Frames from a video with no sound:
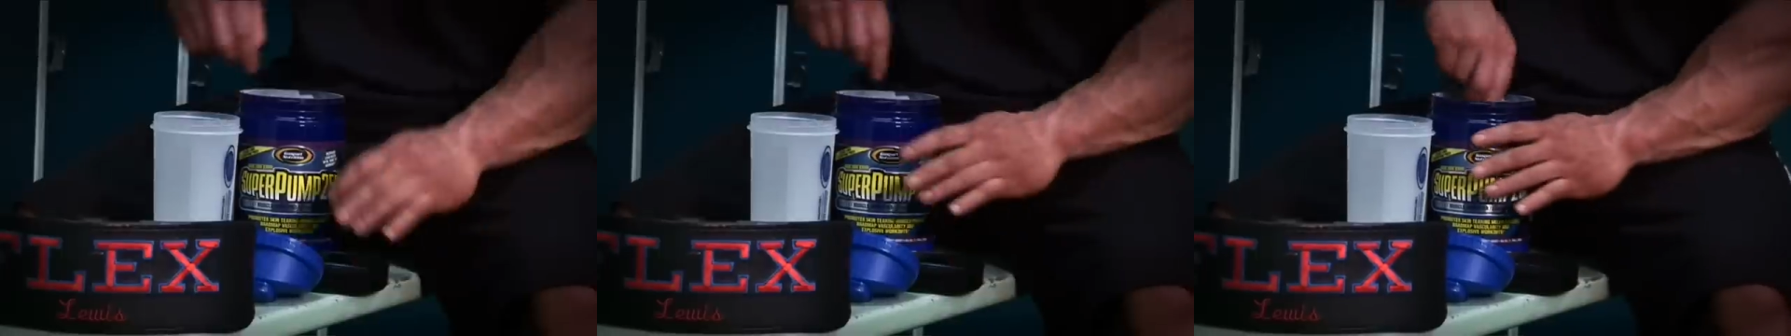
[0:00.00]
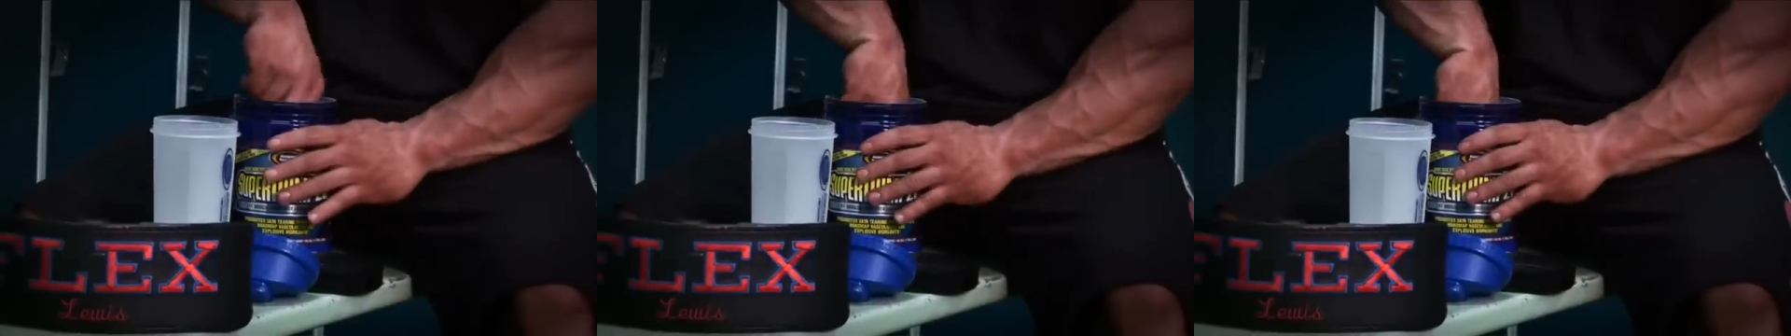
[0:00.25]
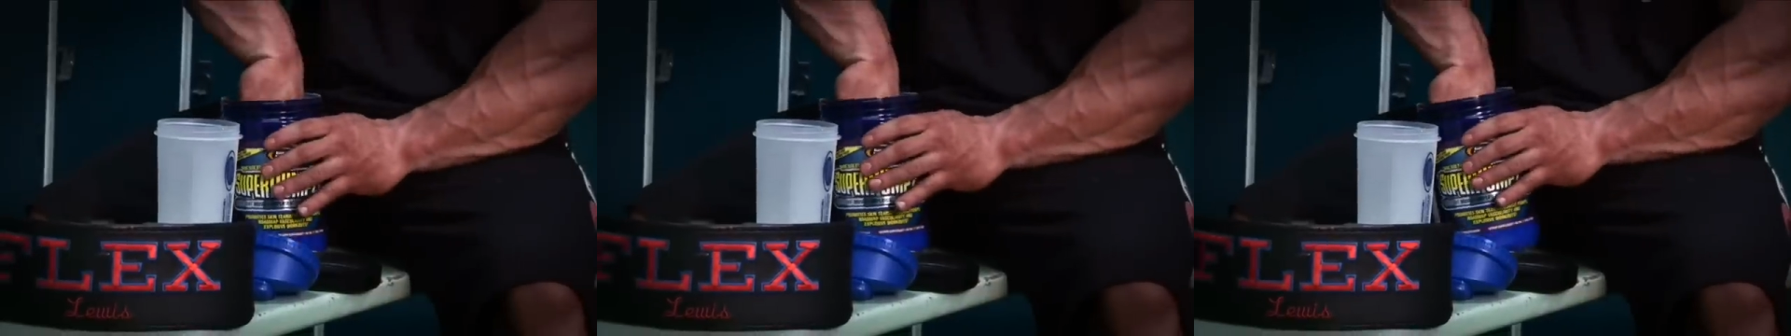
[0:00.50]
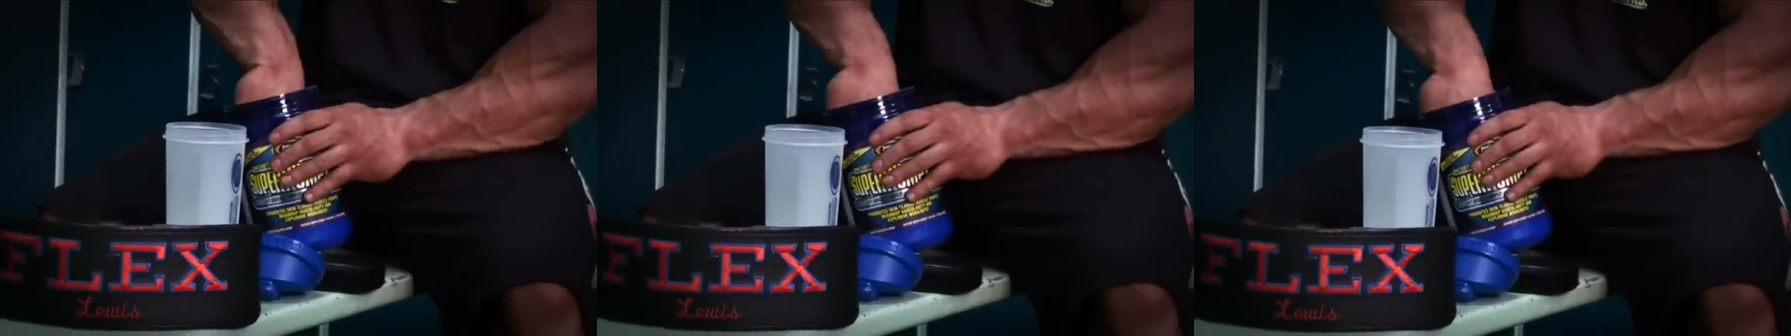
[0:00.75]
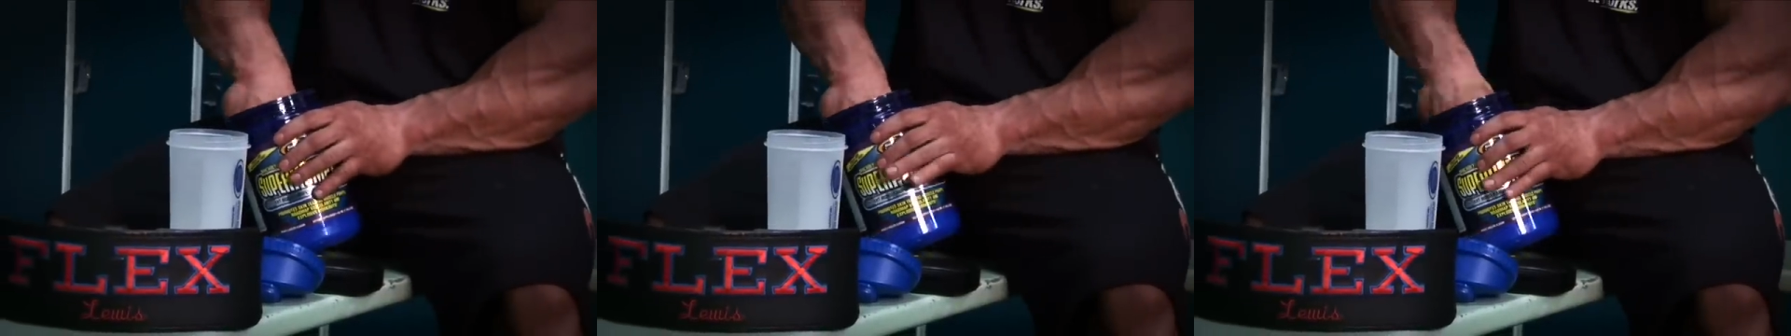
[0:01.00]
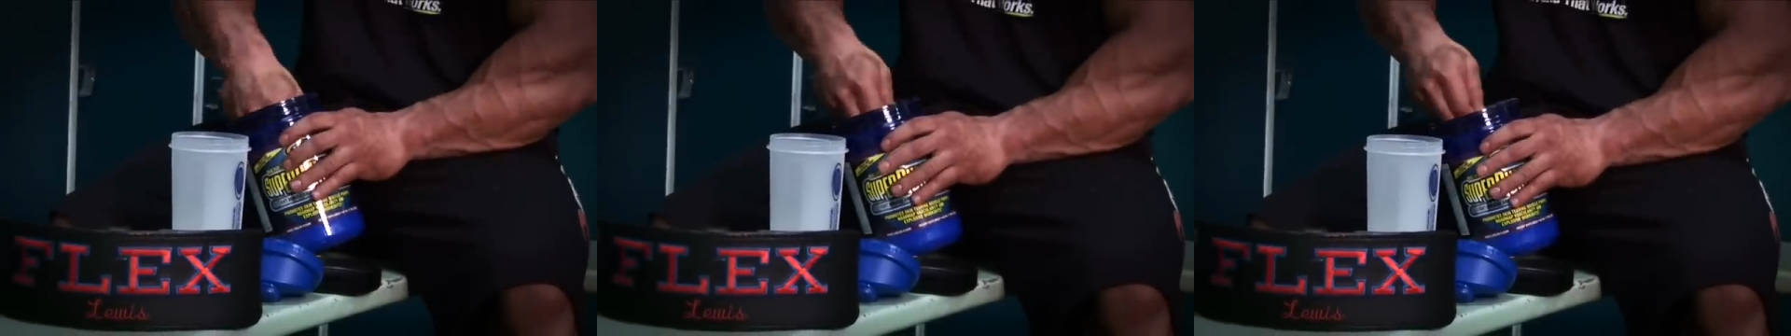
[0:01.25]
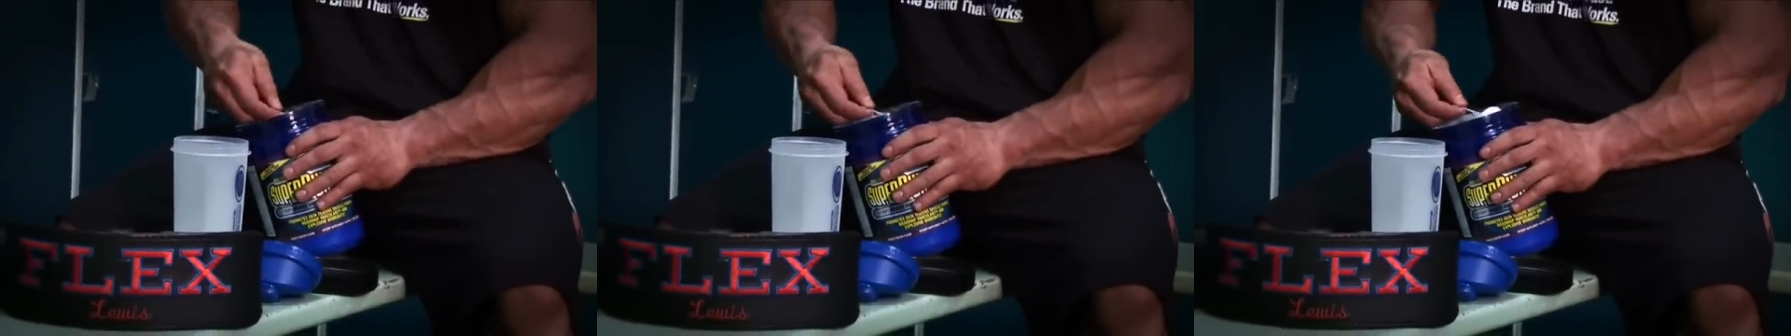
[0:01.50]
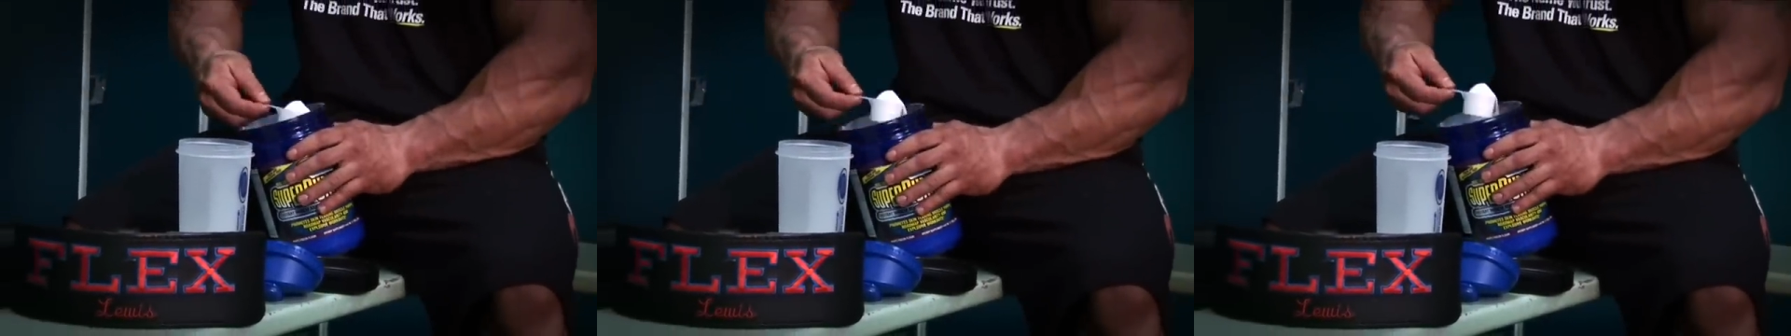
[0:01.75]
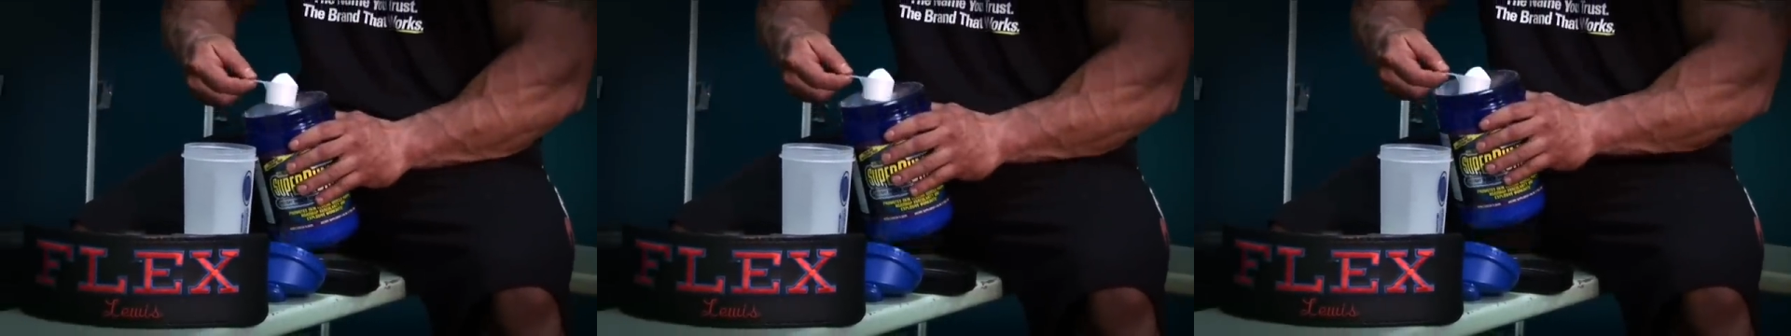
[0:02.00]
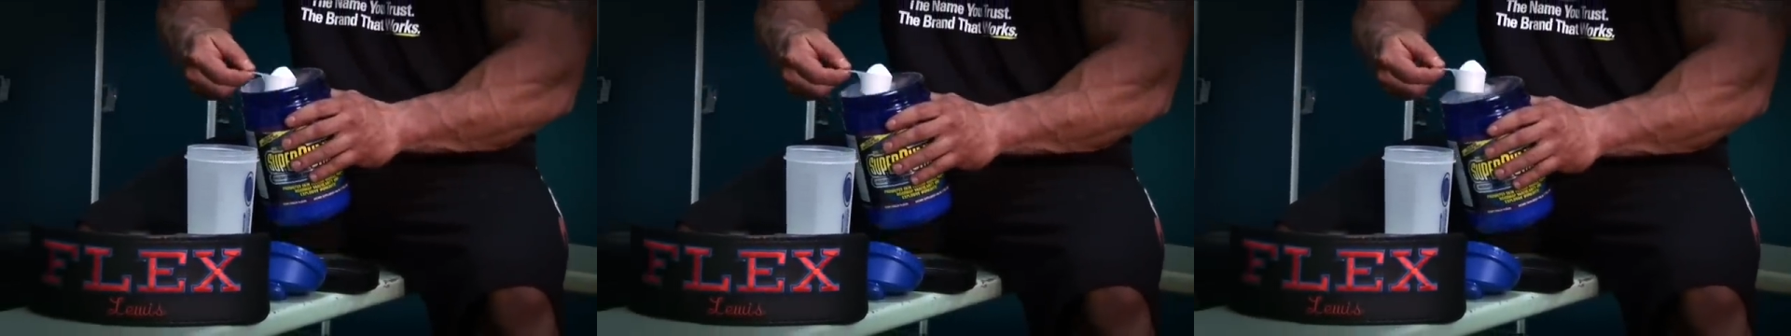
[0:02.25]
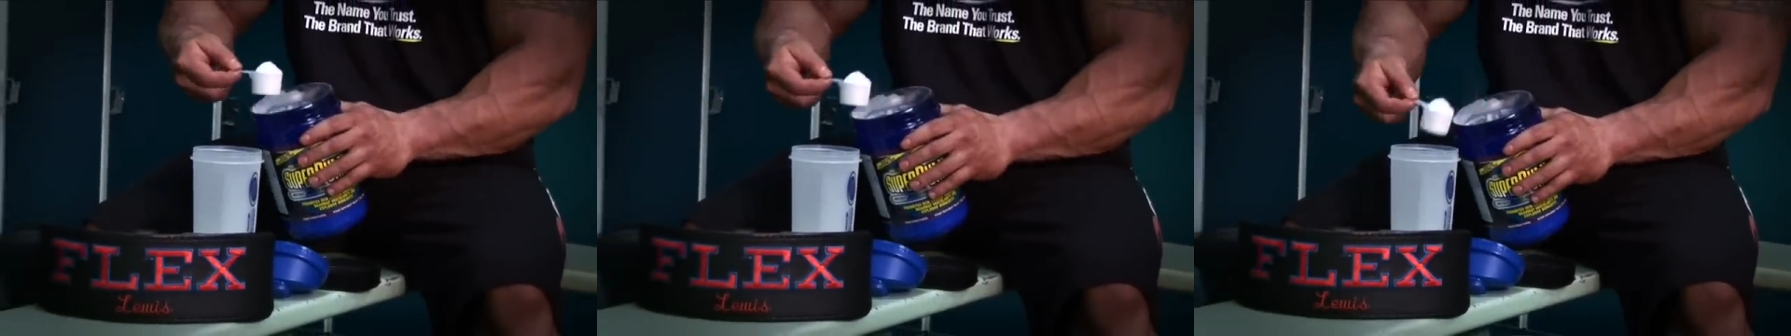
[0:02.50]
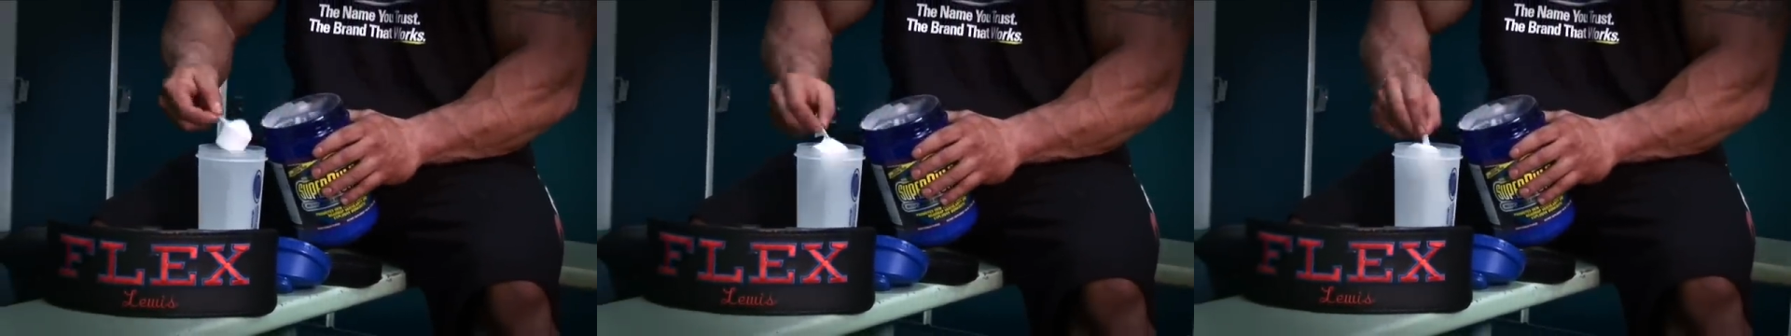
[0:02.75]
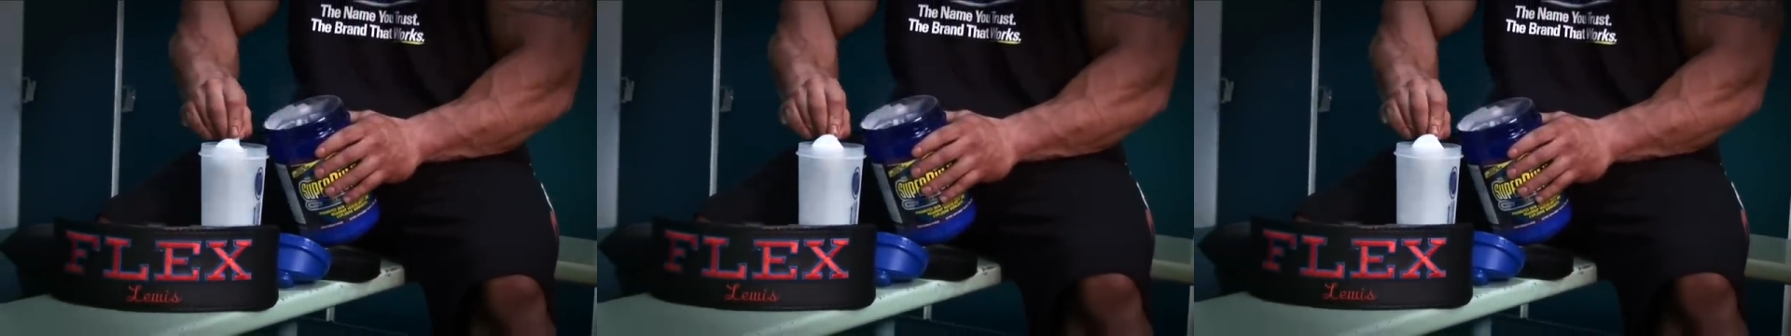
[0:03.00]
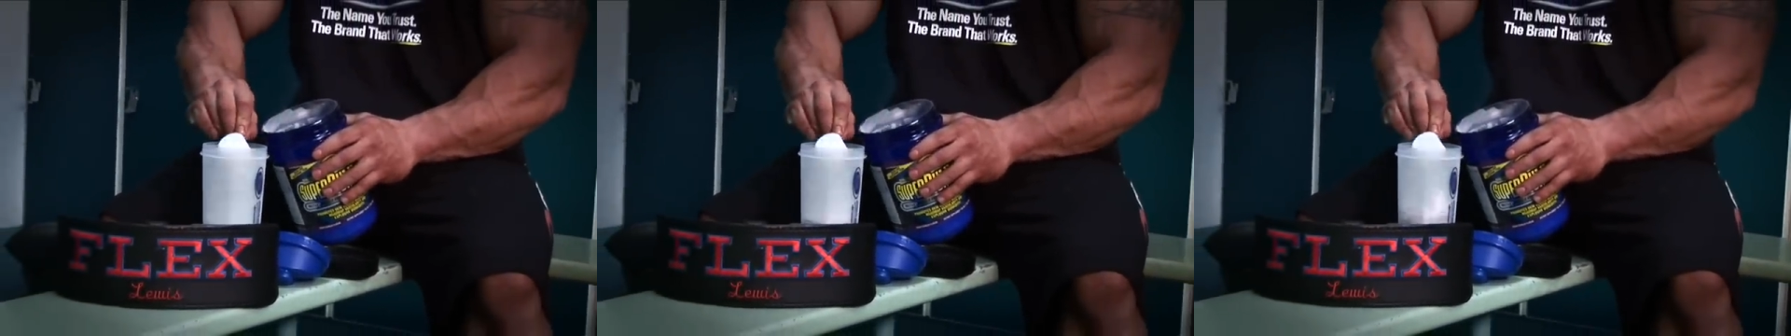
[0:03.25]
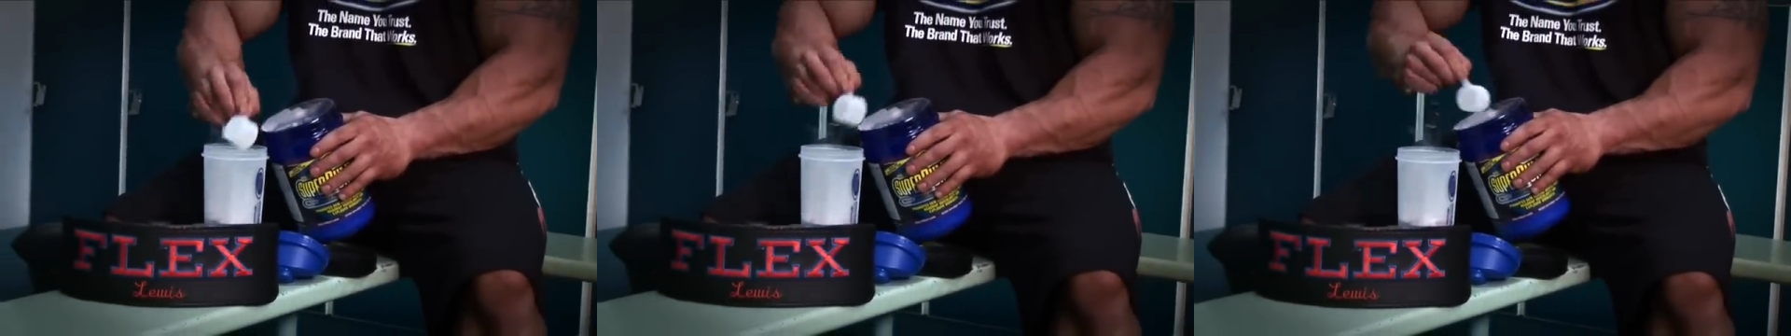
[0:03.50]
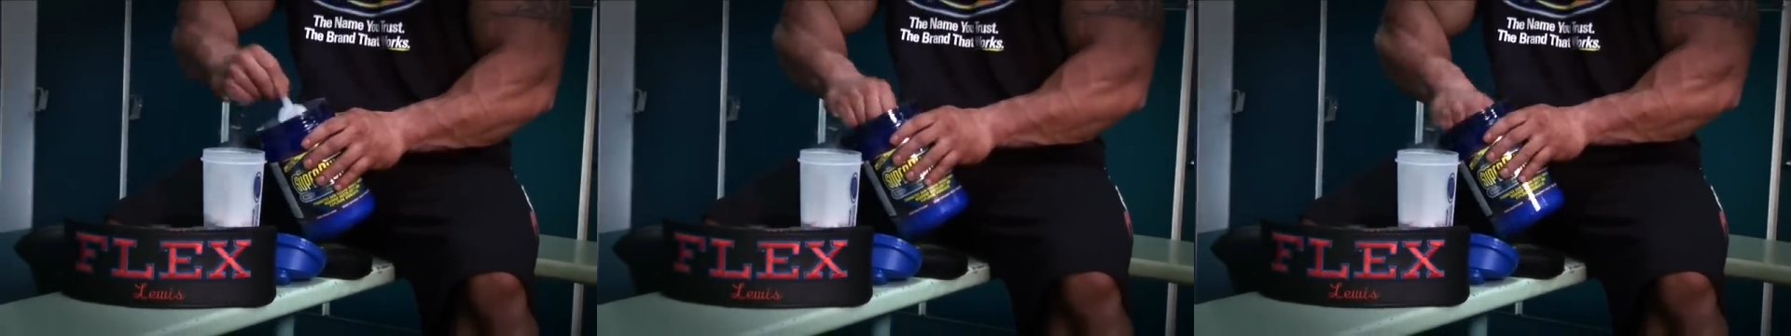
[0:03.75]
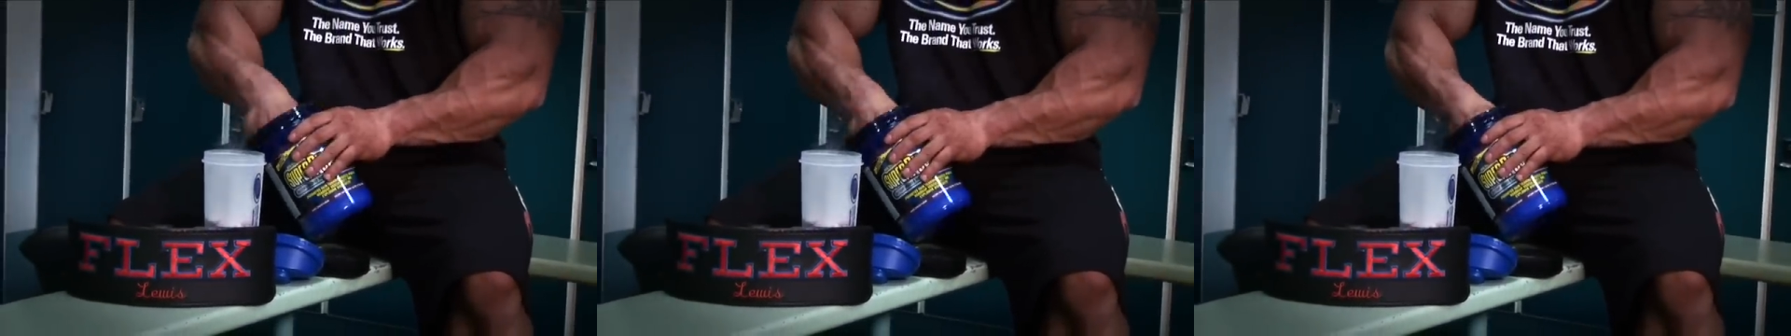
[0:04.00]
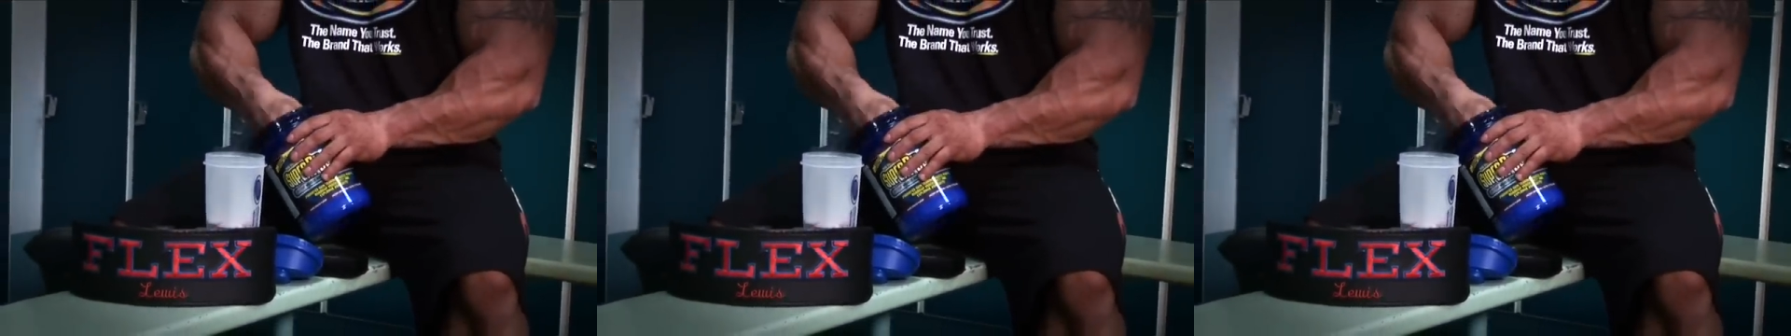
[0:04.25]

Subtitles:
[unreadable: no face in view]